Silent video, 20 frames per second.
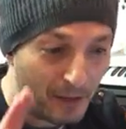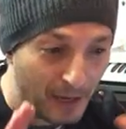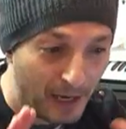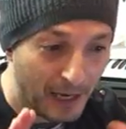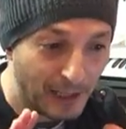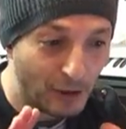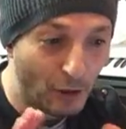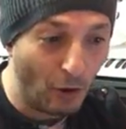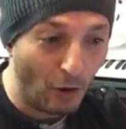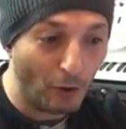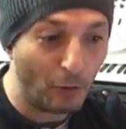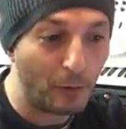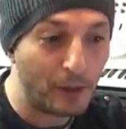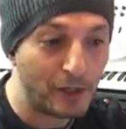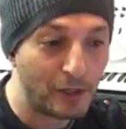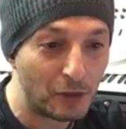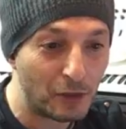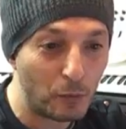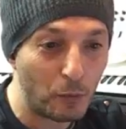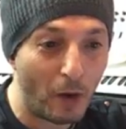And the whole
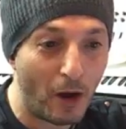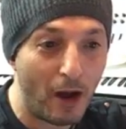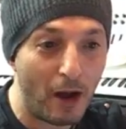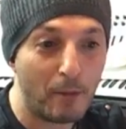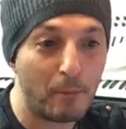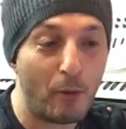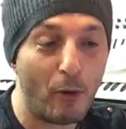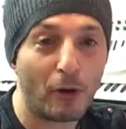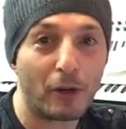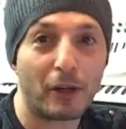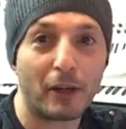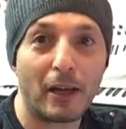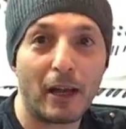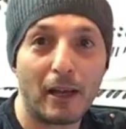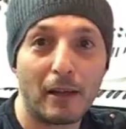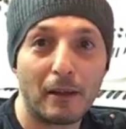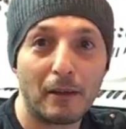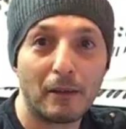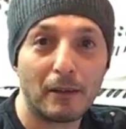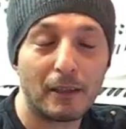reason why I bought it
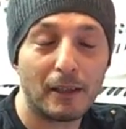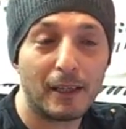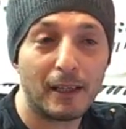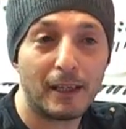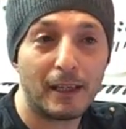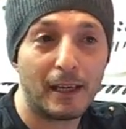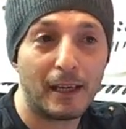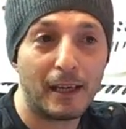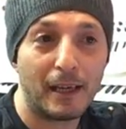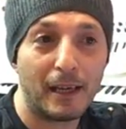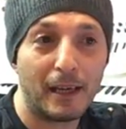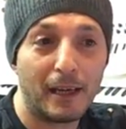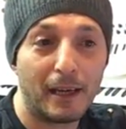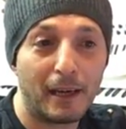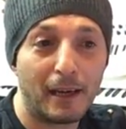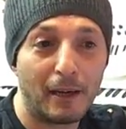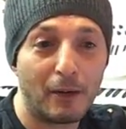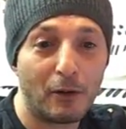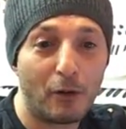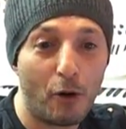
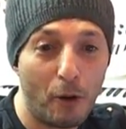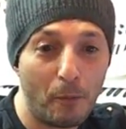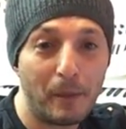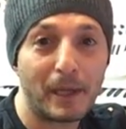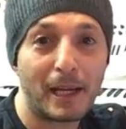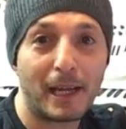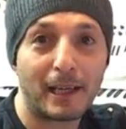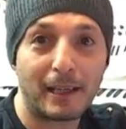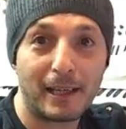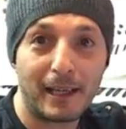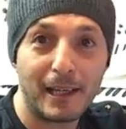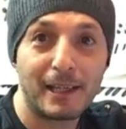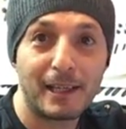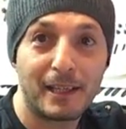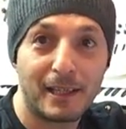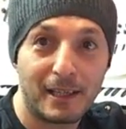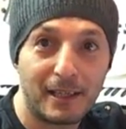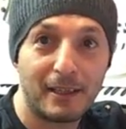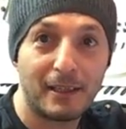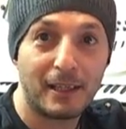and hoping that it
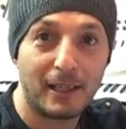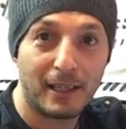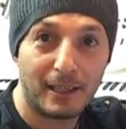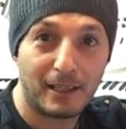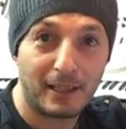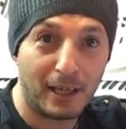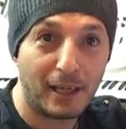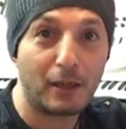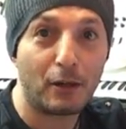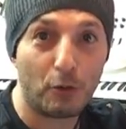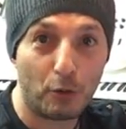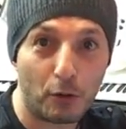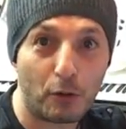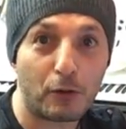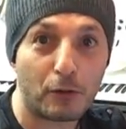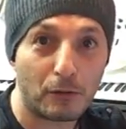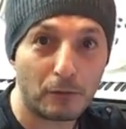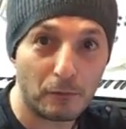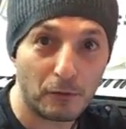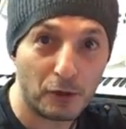did
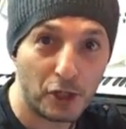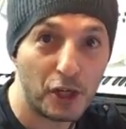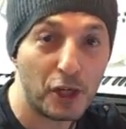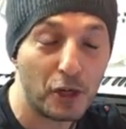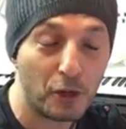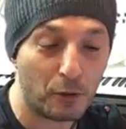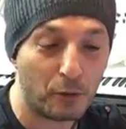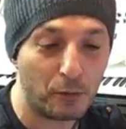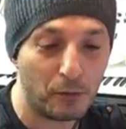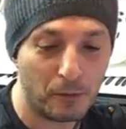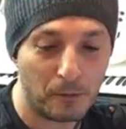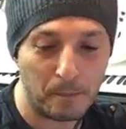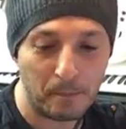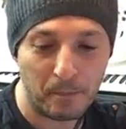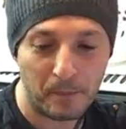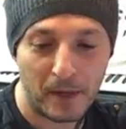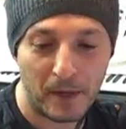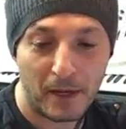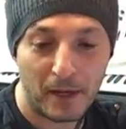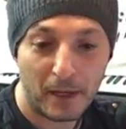look new
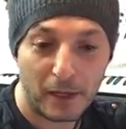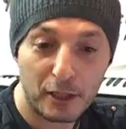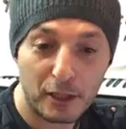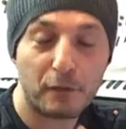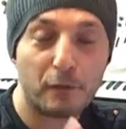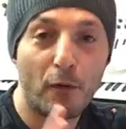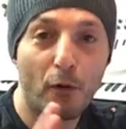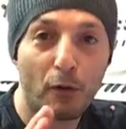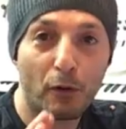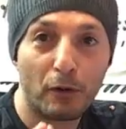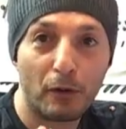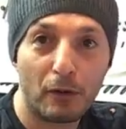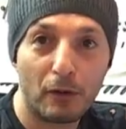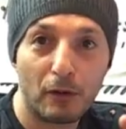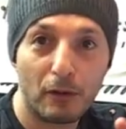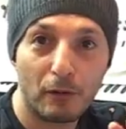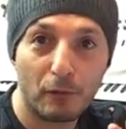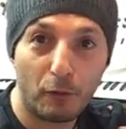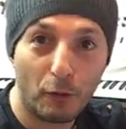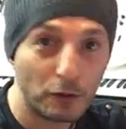is for
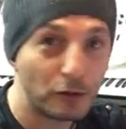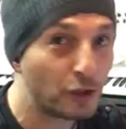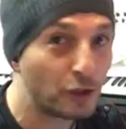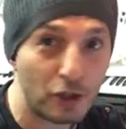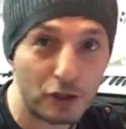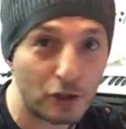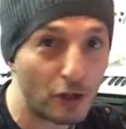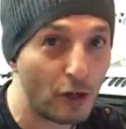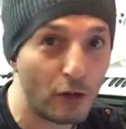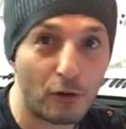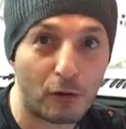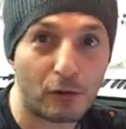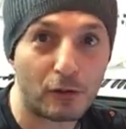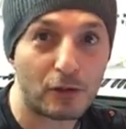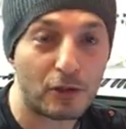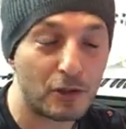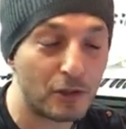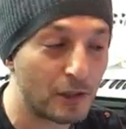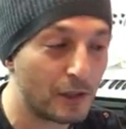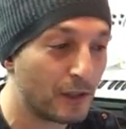just the
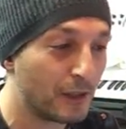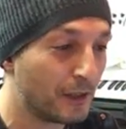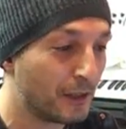looks.